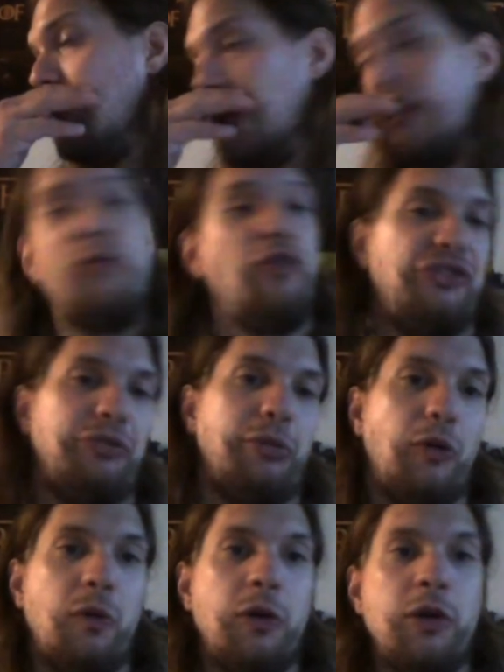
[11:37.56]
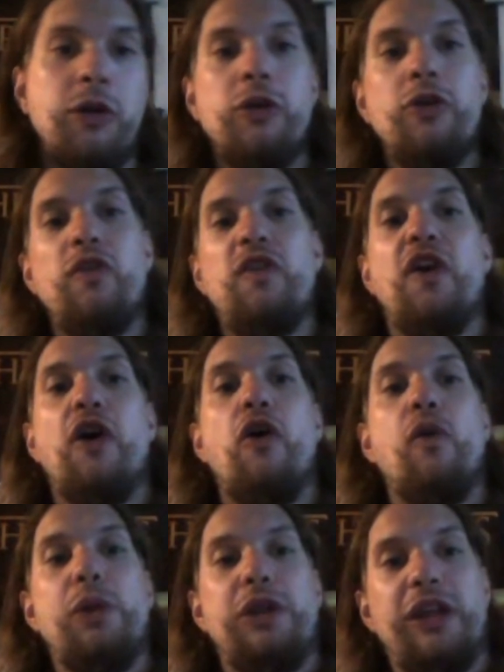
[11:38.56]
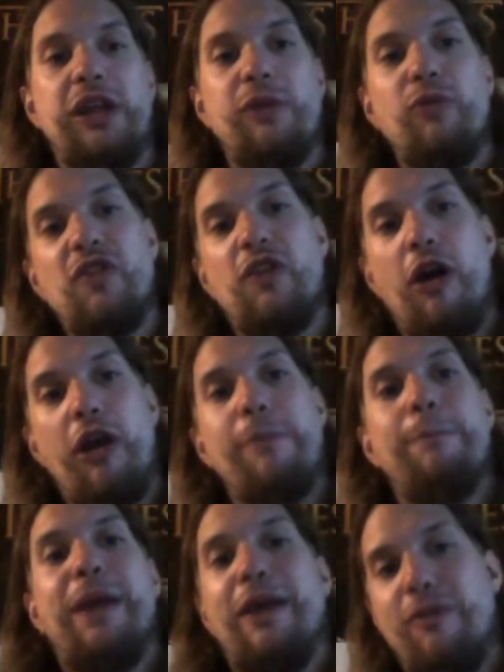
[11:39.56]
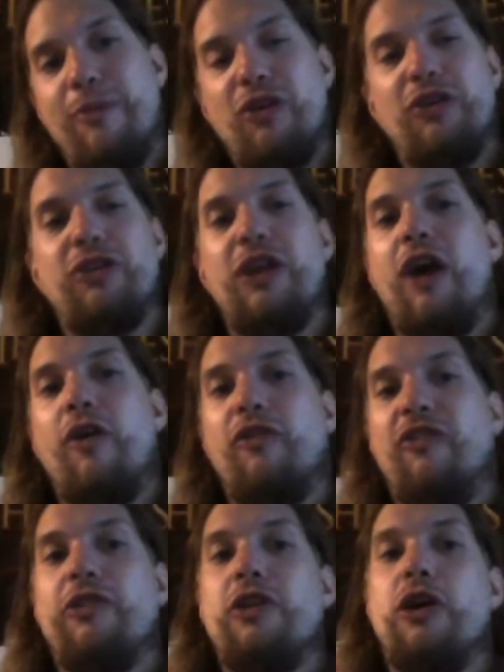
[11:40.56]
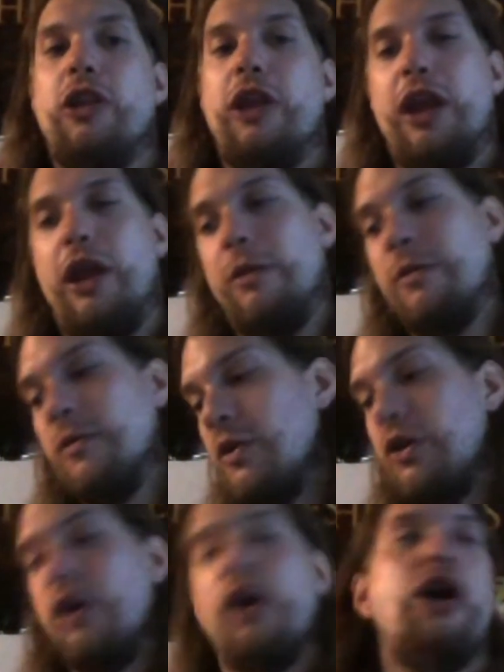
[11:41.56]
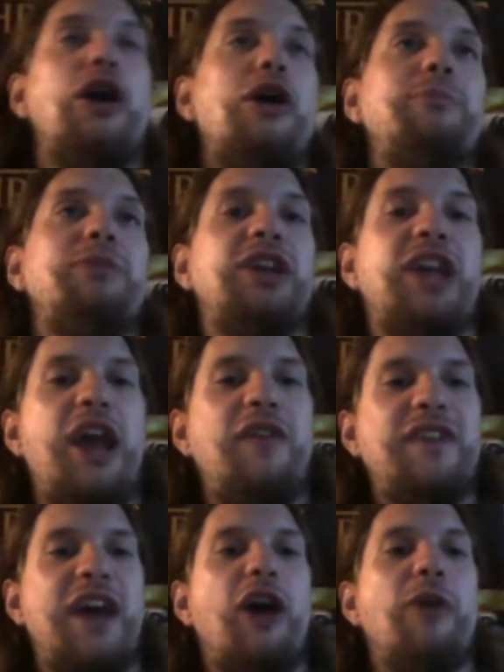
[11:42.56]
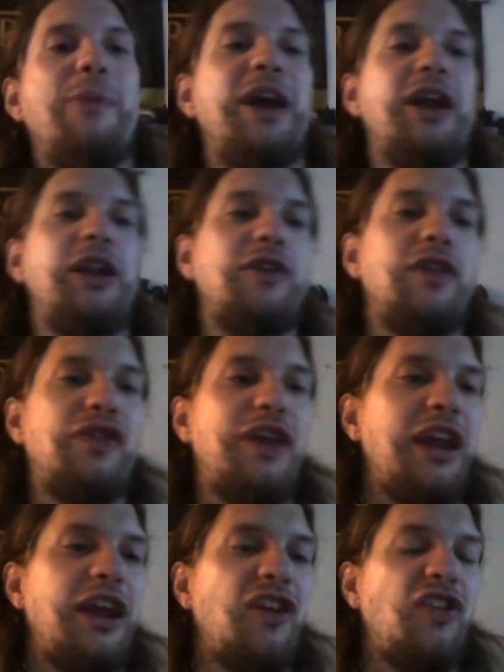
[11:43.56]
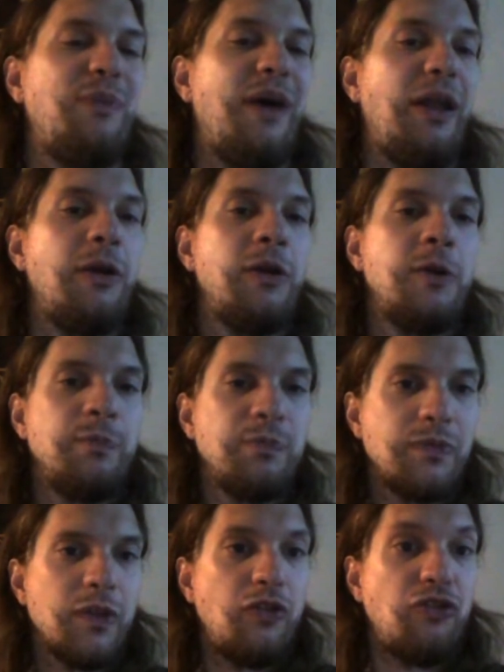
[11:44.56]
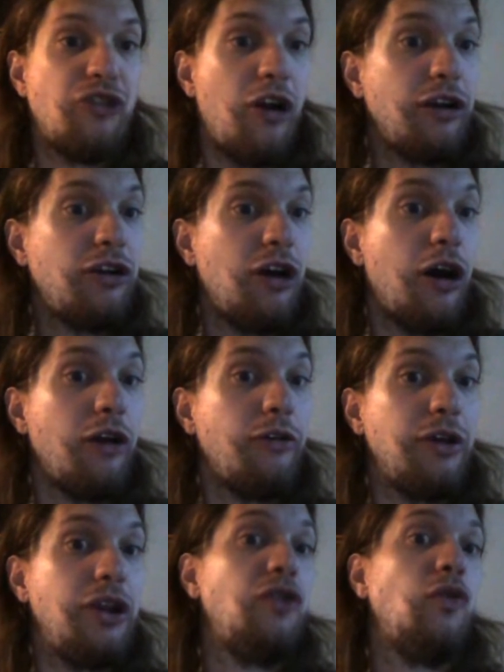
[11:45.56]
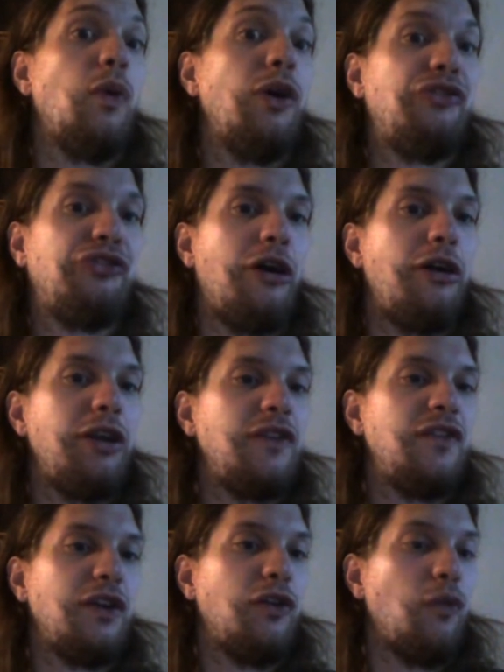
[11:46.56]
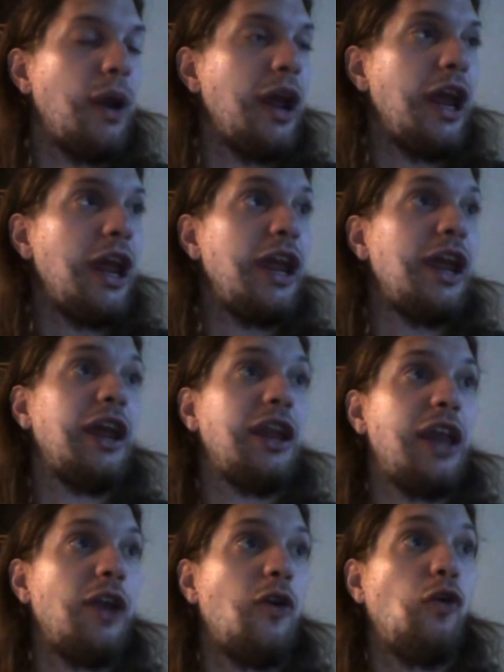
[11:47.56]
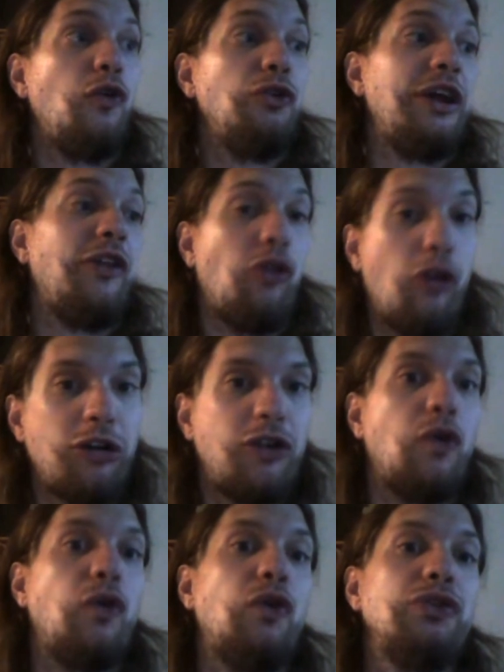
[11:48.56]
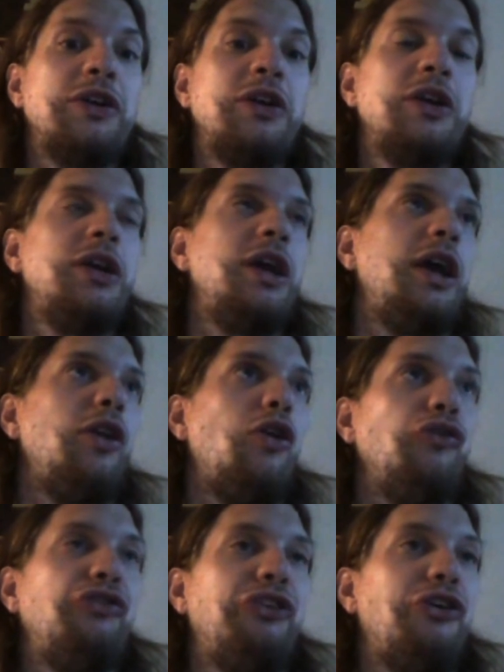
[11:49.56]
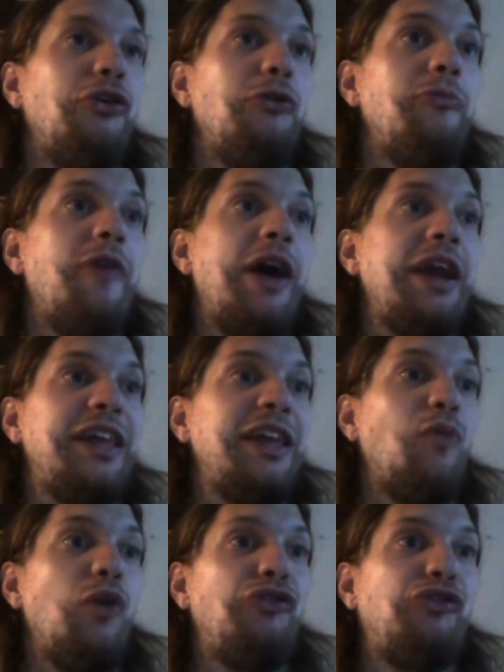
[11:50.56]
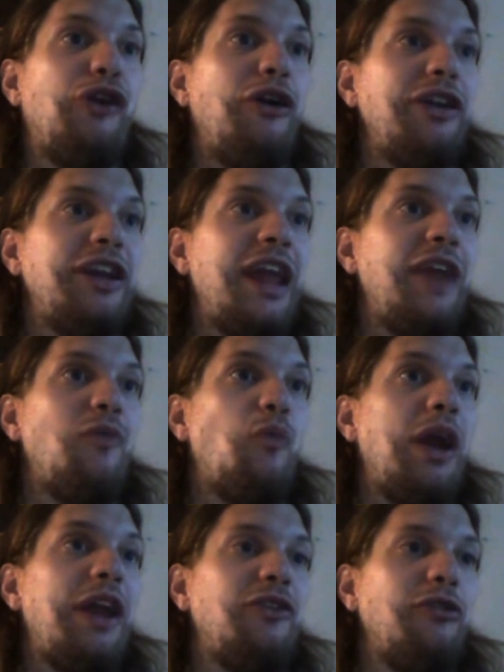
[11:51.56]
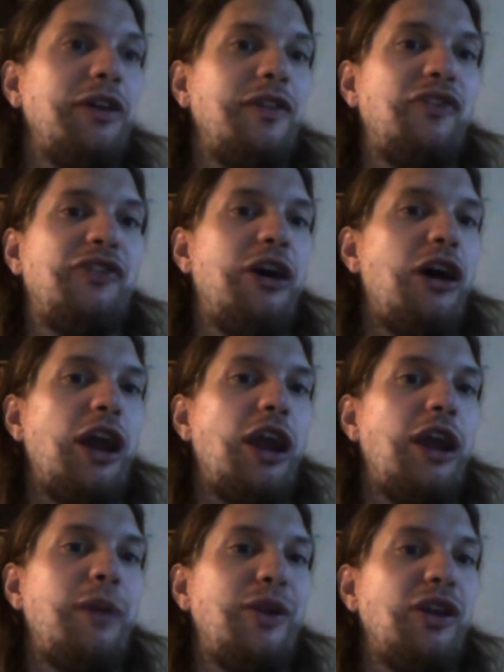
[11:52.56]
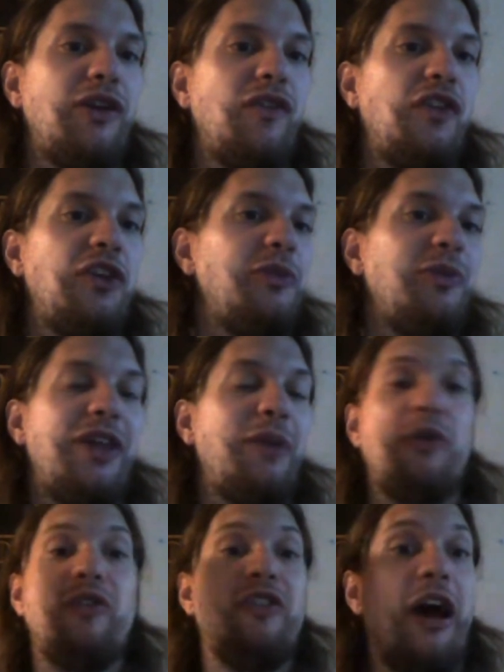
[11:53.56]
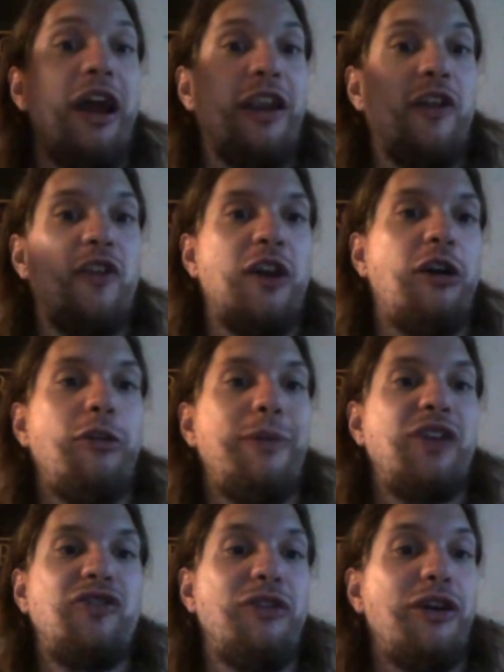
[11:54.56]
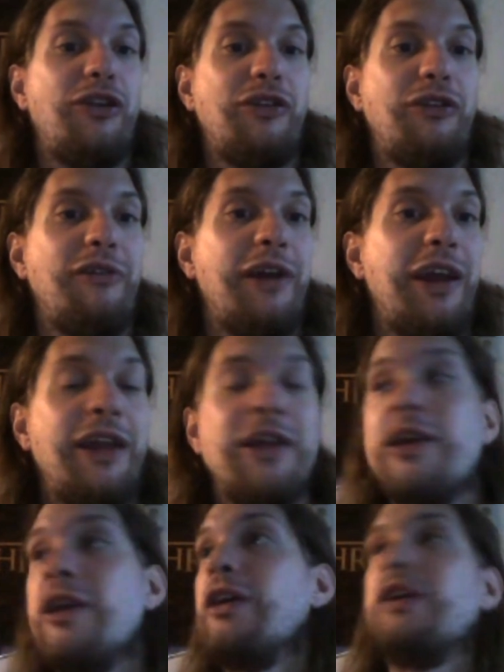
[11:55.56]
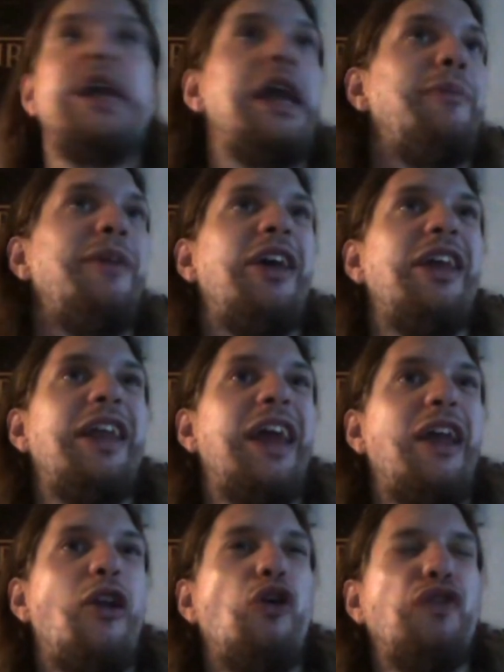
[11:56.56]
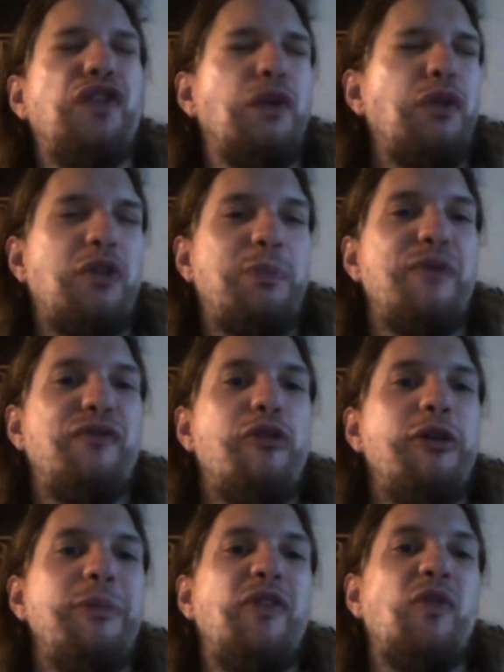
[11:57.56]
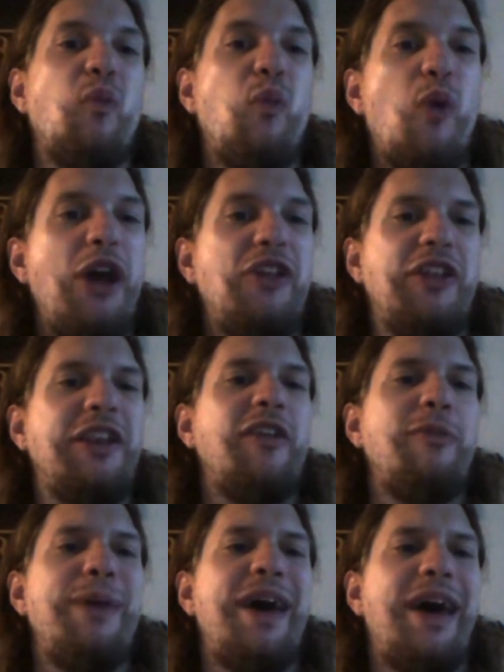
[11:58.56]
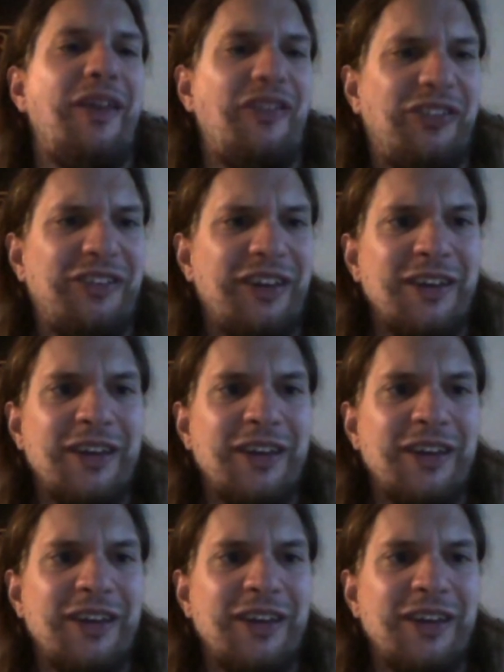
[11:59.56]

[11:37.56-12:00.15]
He was through. So when he was done, paid the $1 million and done. And you can't tell by any of the things, but Sean Connery, who was starting to gray and get old and look old, and also like he was starting to gain weight during this time, and you can see where they were dyeing his hair to make sure none of the gray came in, and also this performance wasn't his best.